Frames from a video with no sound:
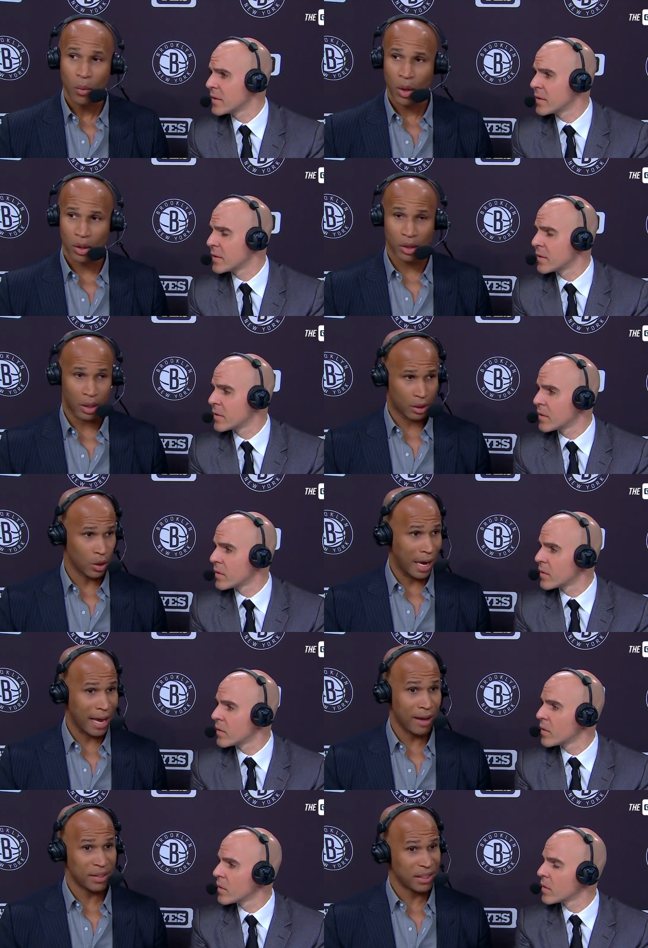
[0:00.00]
Speaker 1: Well, look, you
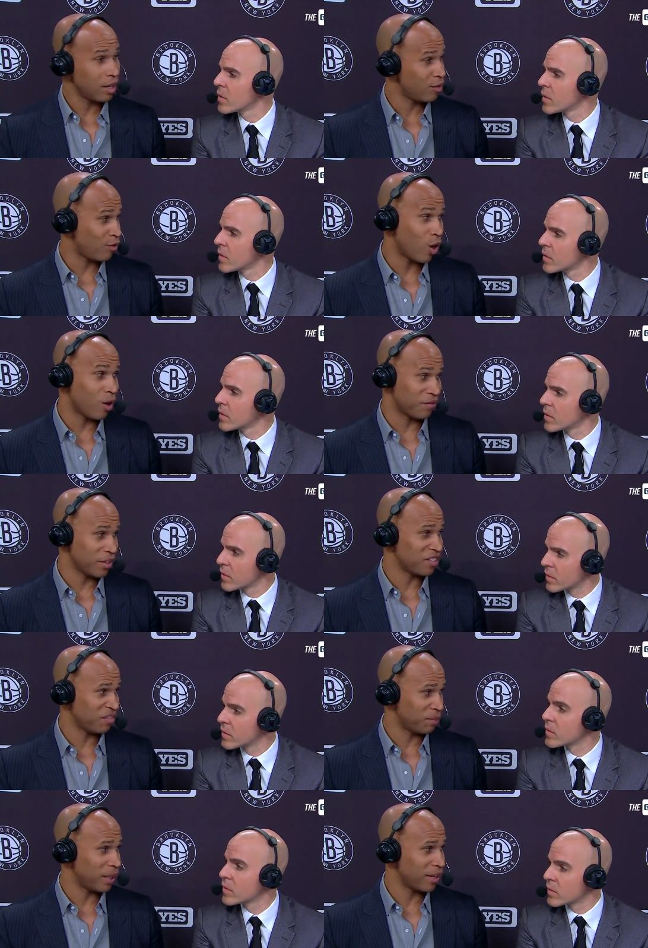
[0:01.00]
have a ton of
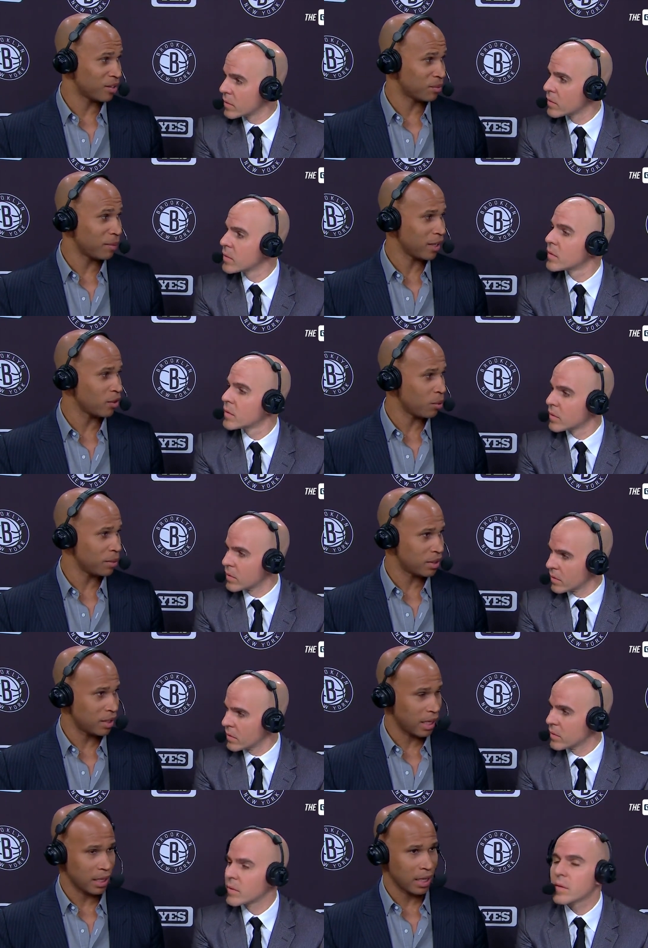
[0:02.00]
offensive players. Make no
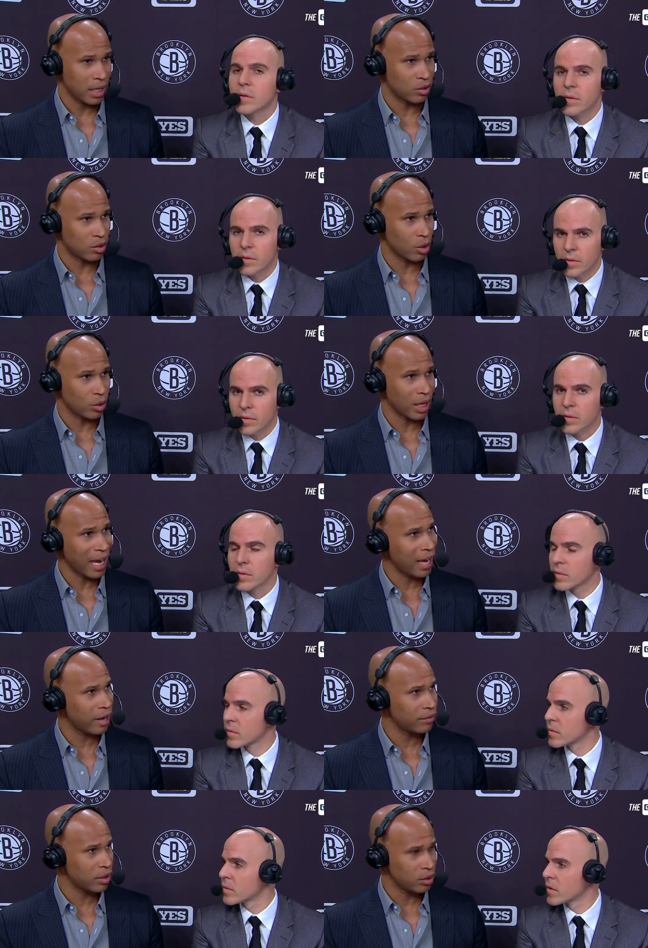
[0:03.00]
mistake, and so you
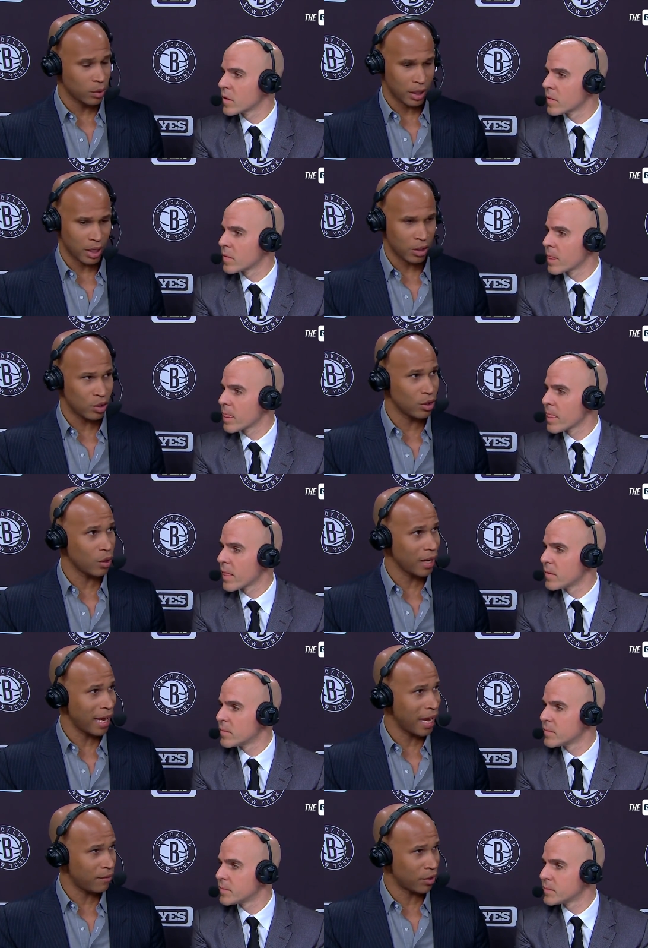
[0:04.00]
have to do it. And you don't
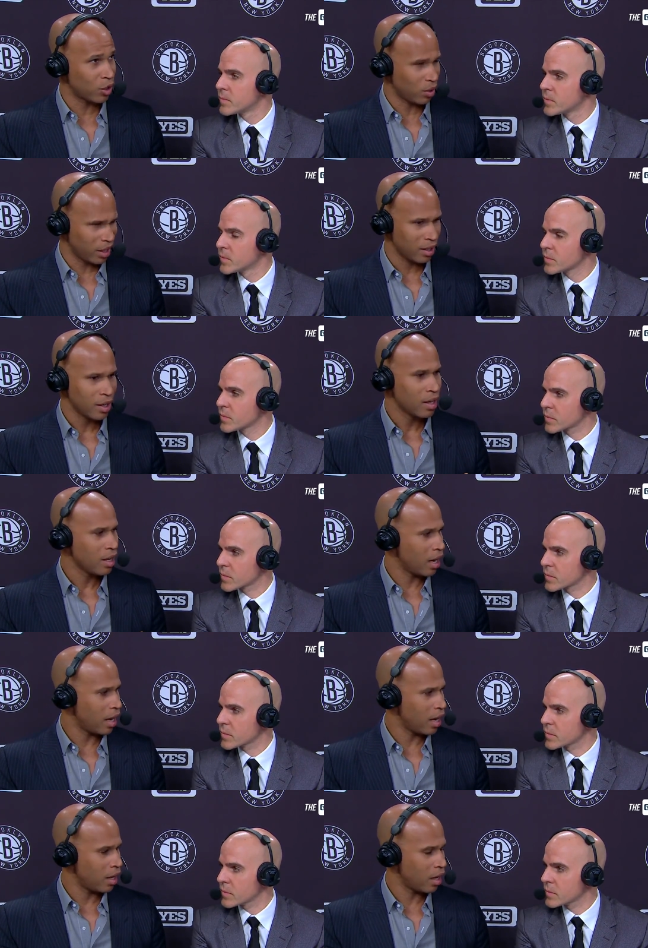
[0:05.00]
have a great,
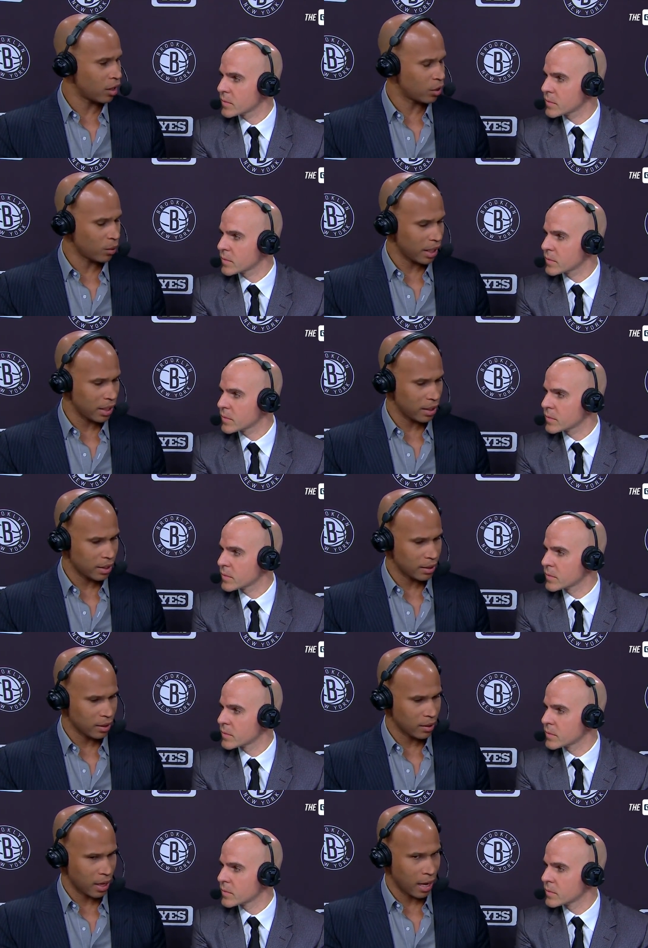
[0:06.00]
uh, a great
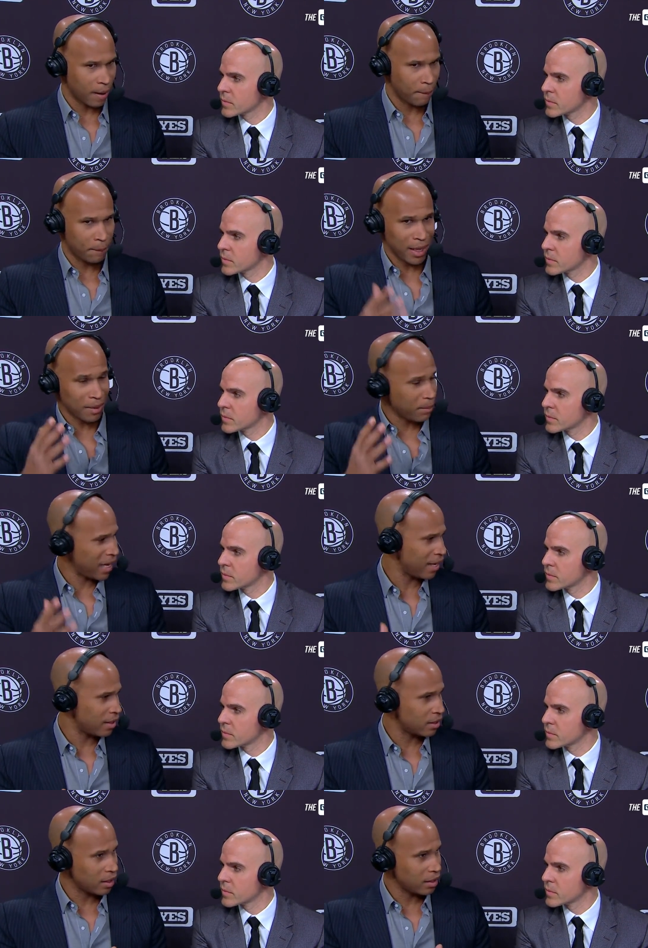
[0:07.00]
uh, big
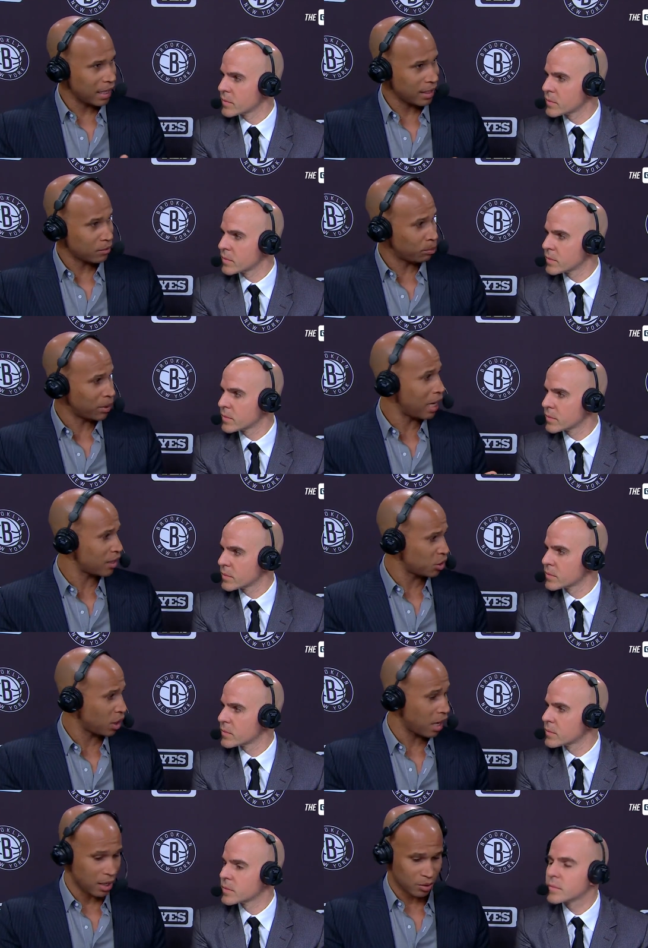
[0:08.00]
man to like block
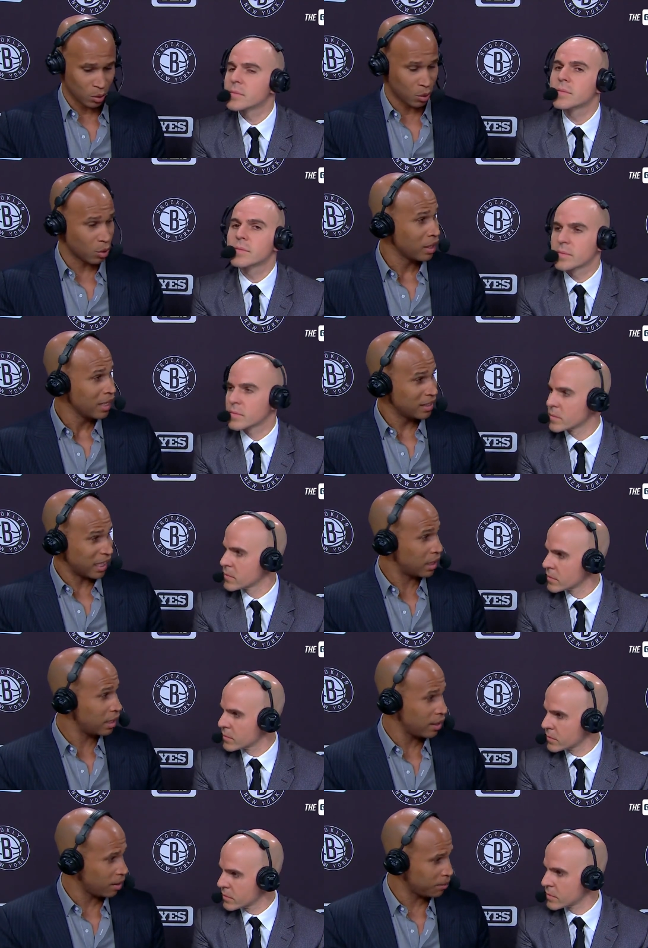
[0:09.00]
shots or to
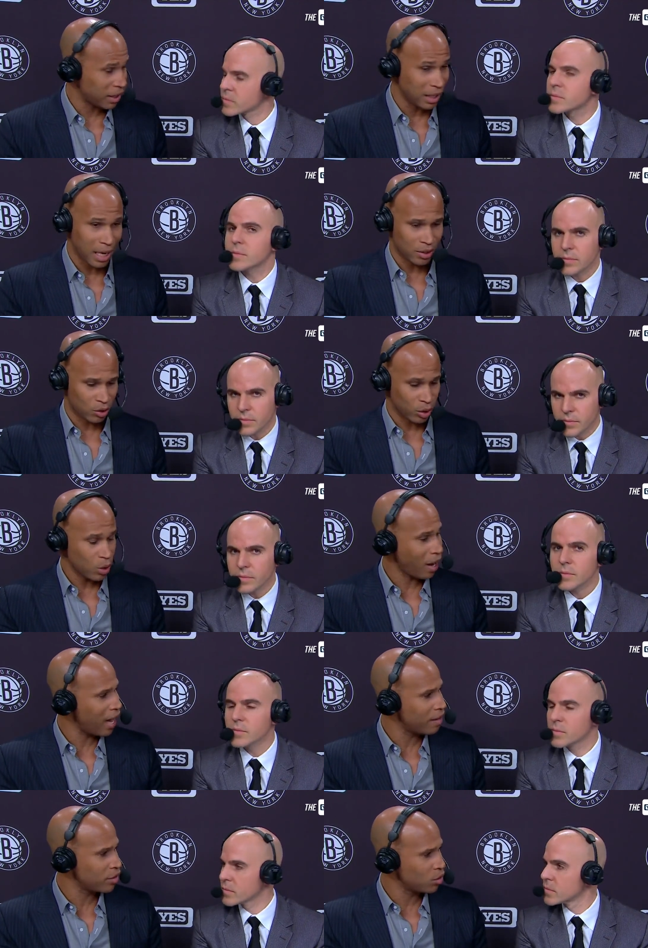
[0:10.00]
clean up the glass. So you
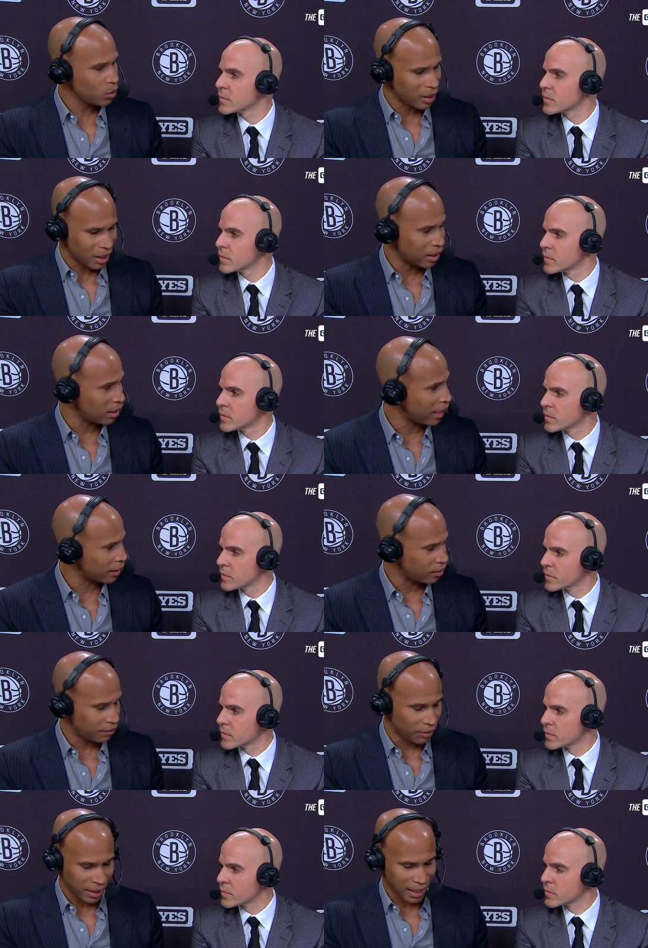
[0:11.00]
have to do it
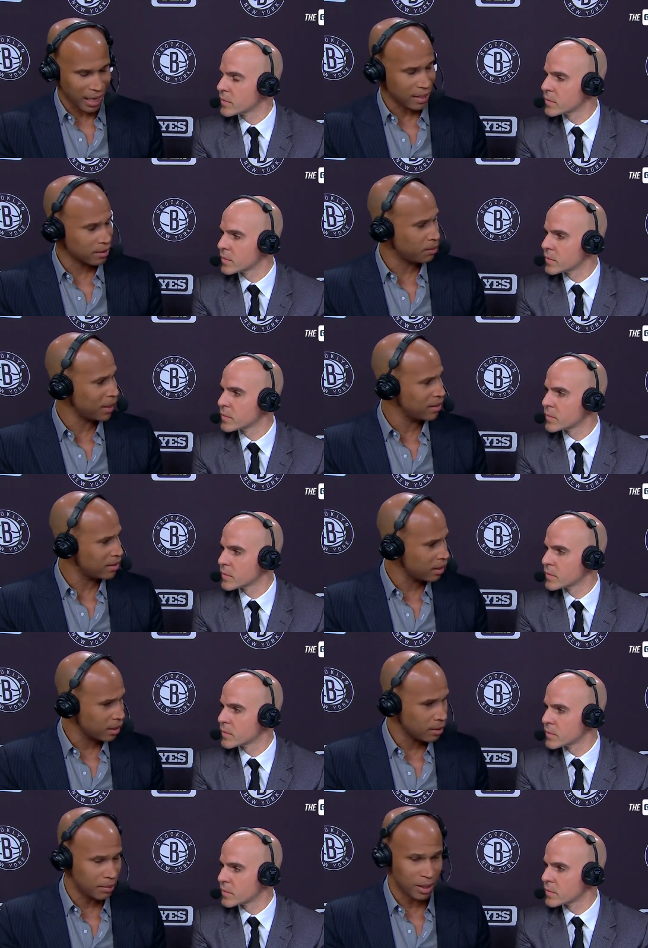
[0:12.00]
collectively. It has to be
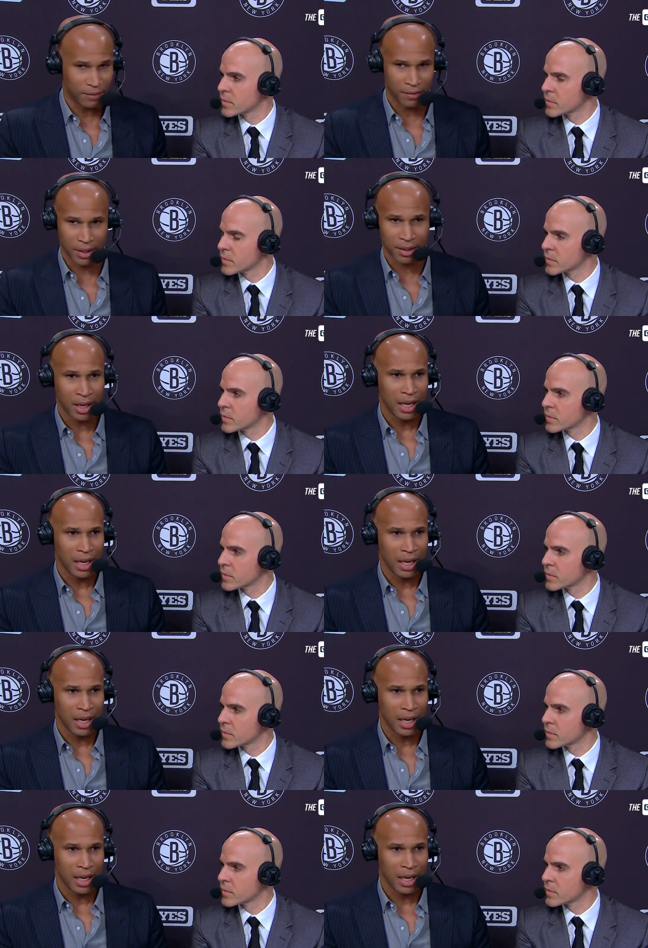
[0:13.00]
team defense.